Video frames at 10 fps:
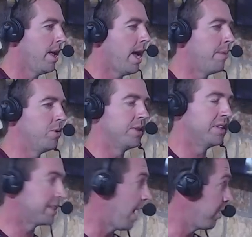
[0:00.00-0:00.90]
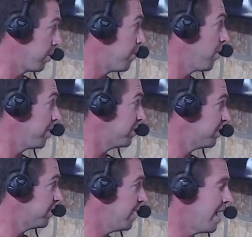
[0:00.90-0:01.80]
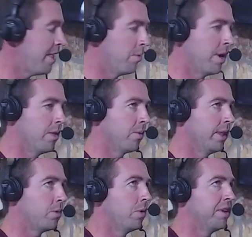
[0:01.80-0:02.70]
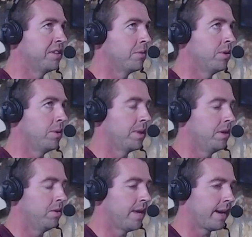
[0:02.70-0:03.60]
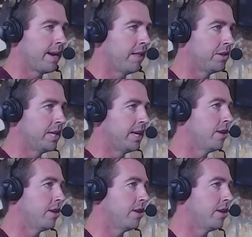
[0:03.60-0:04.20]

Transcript: I'm doing the scouting reports. And then one of the really cool things that we're doing with the new technology,